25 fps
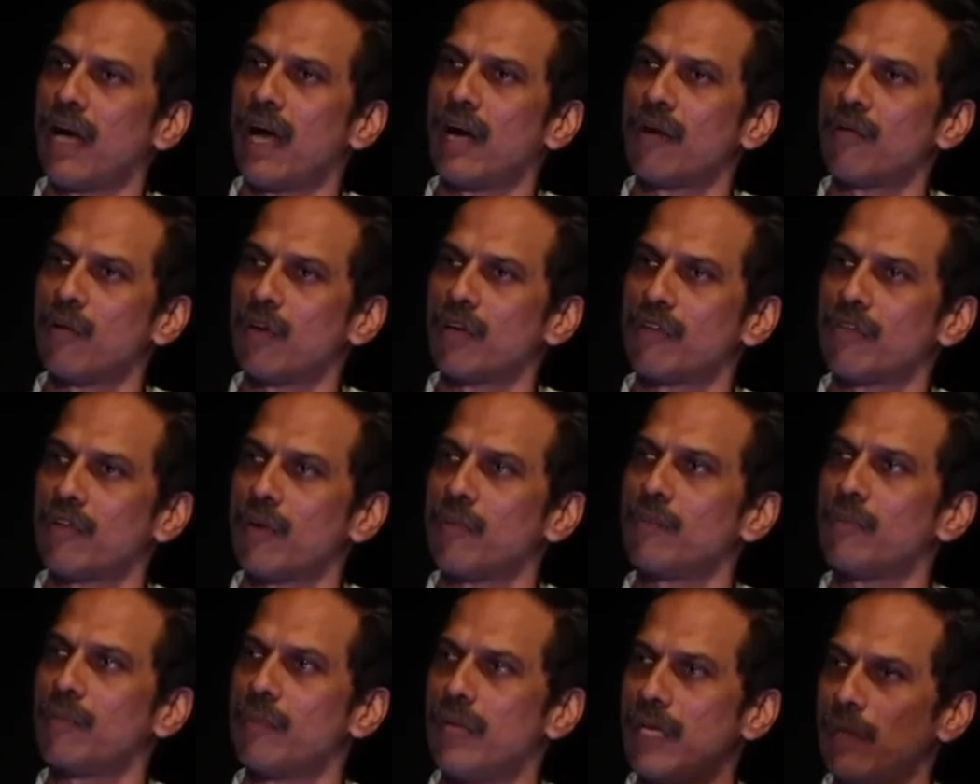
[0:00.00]
hard water
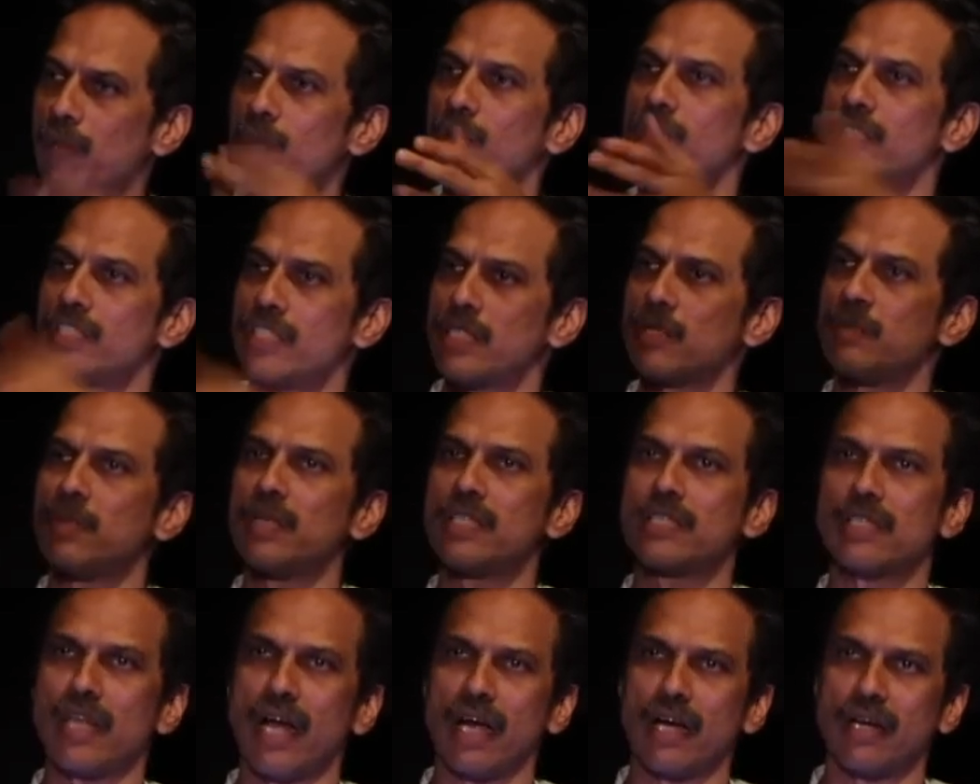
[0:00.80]
from
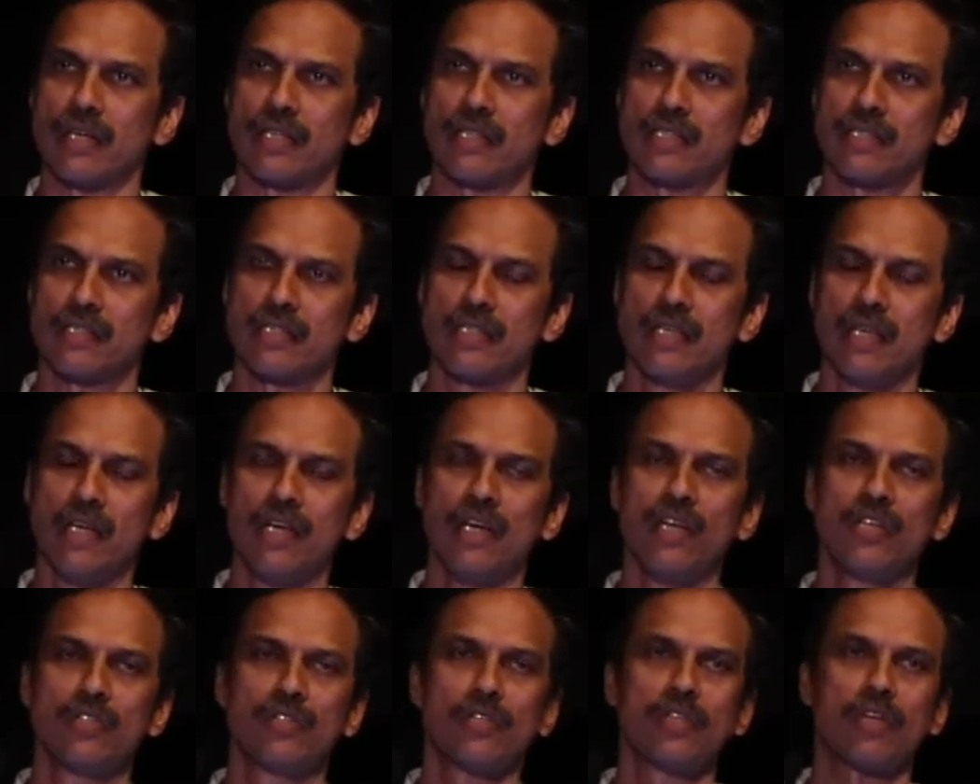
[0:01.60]
BWSSB's tankers?
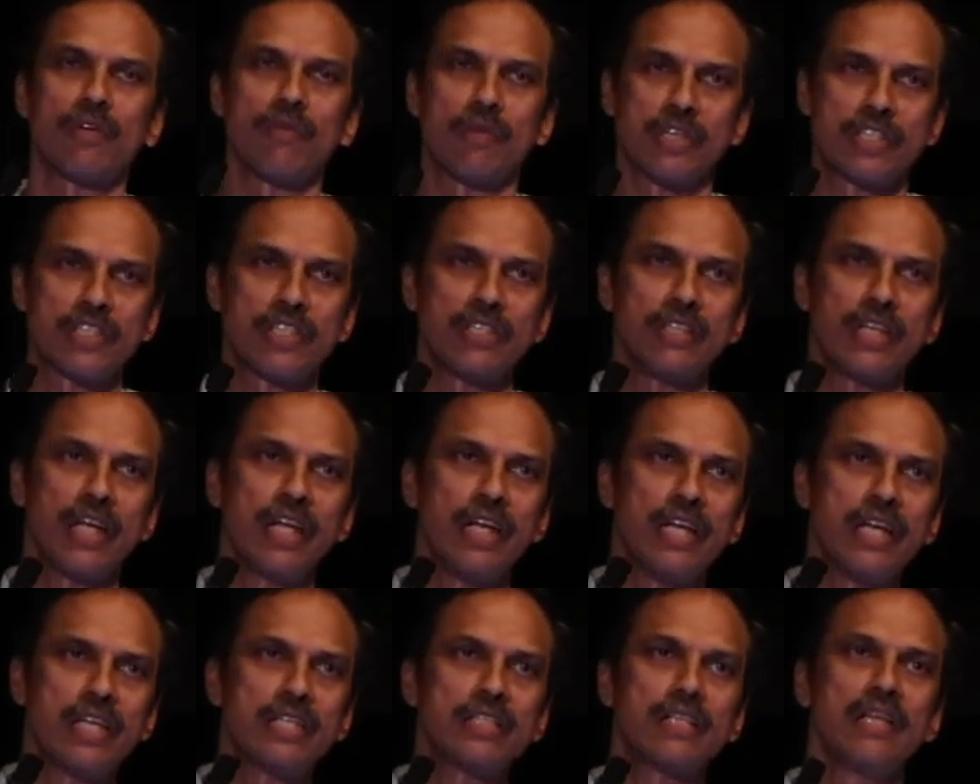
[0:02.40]
So the question
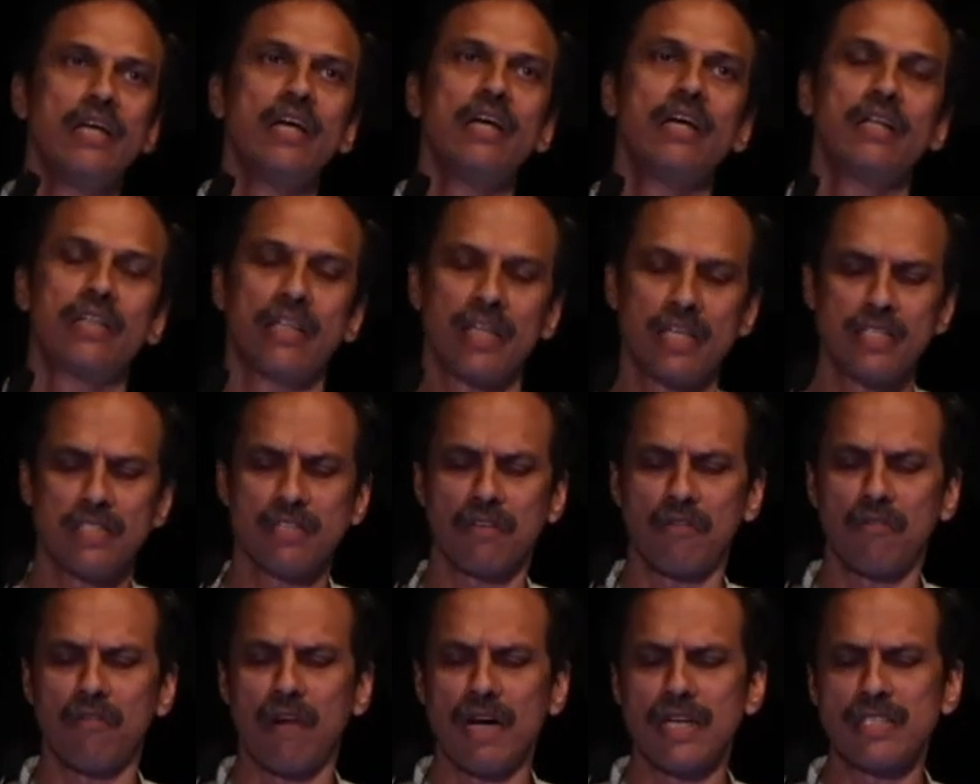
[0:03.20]
really is there
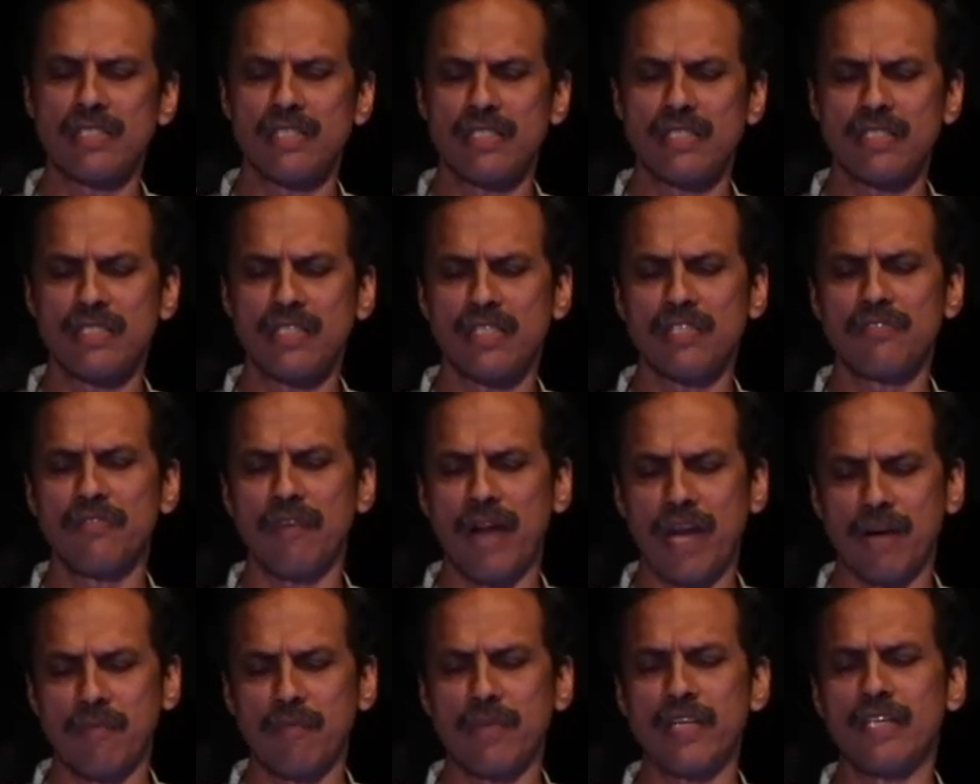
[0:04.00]
is why is this this
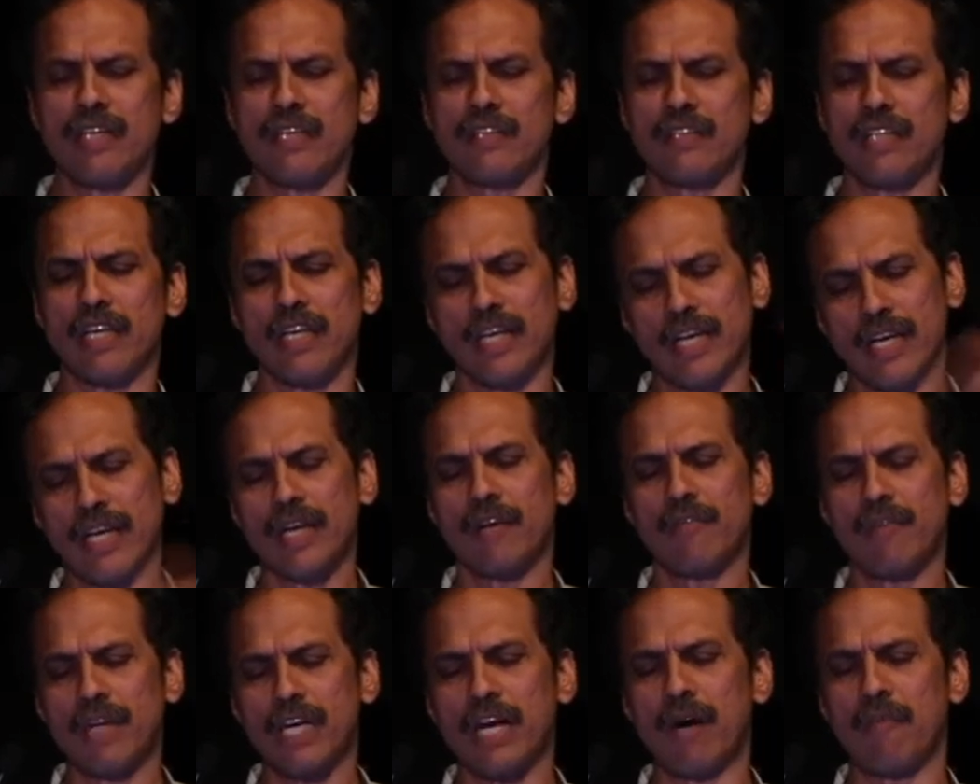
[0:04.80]
fragmented thinking,
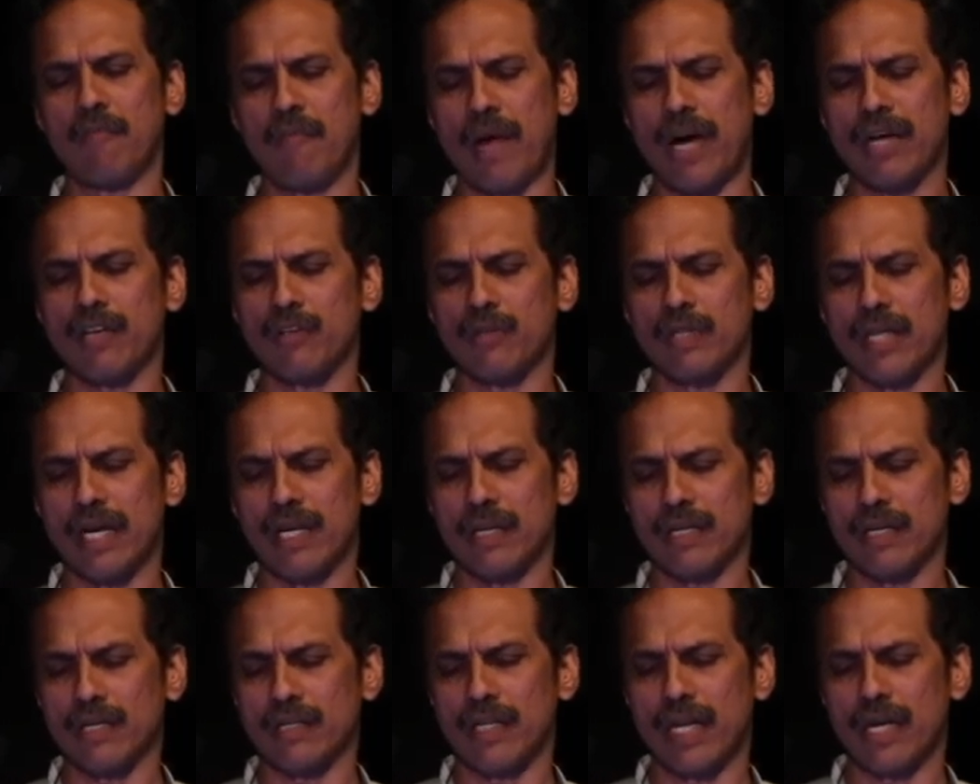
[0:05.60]
and we'll come back to
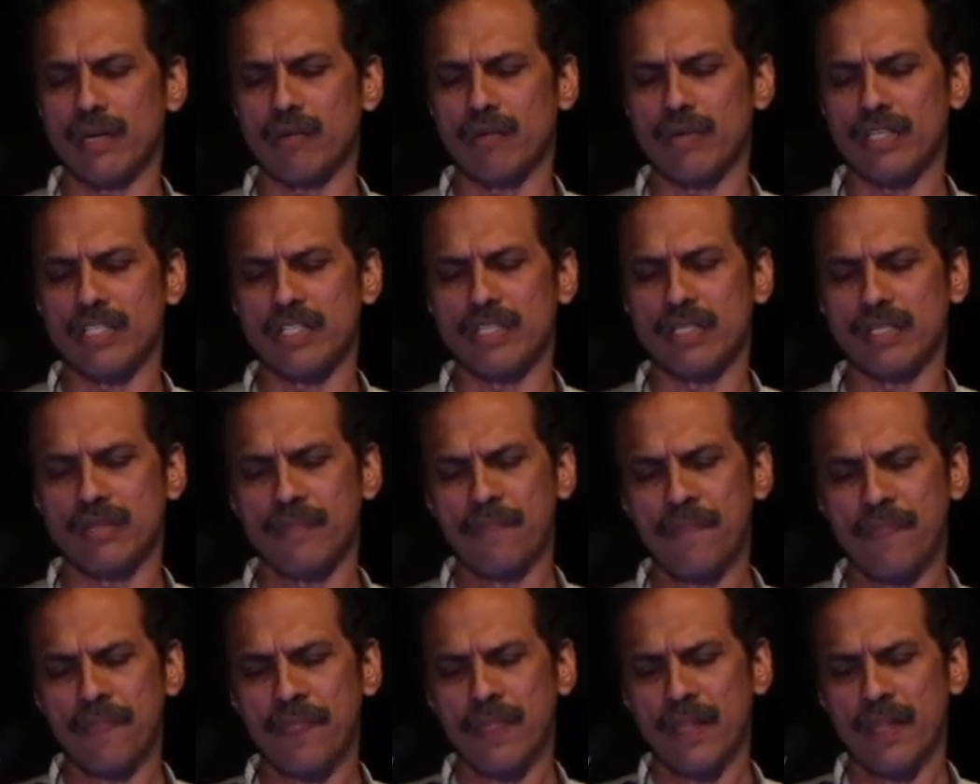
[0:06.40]
that that question.